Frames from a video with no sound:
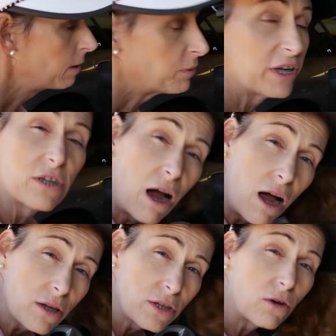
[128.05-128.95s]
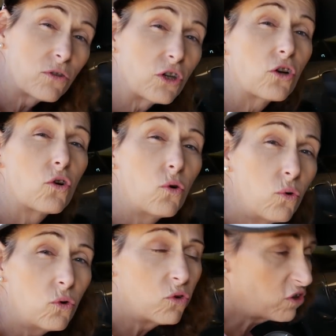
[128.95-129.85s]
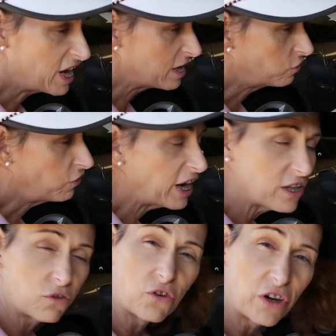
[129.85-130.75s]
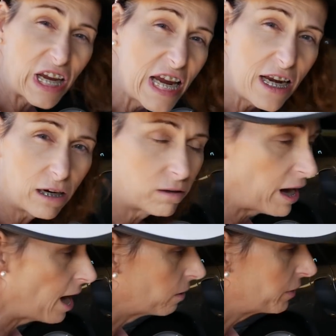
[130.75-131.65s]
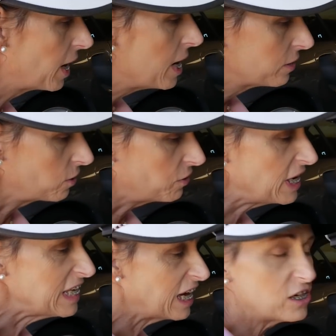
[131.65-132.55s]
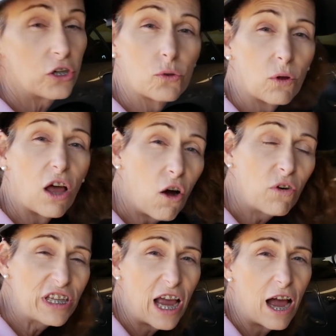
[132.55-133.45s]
but it's also to cool and transfer heat around. So these engines will always